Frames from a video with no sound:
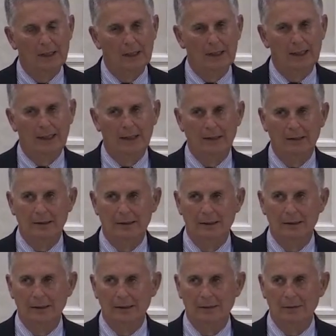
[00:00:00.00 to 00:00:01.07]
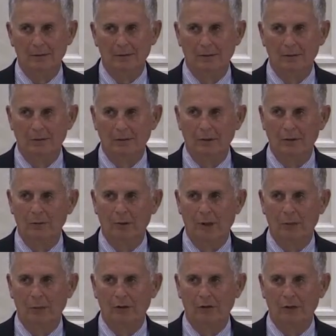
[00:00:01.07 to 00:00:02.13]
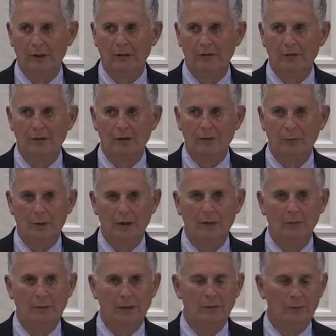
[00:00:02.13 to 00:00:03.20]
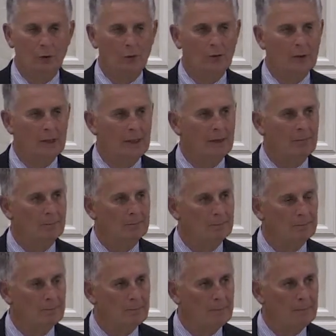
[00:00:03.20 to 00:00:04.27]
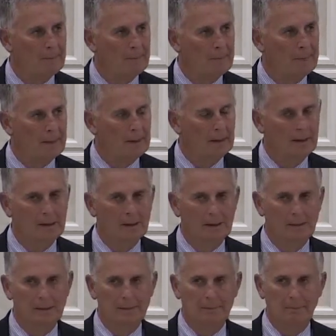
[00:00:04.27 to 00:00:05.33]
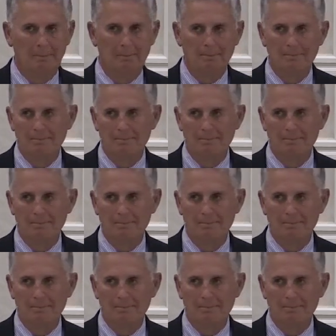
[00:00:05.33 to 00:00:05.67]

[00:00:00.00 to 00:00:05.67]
And it really represents the epitome of Notre Dame. Um,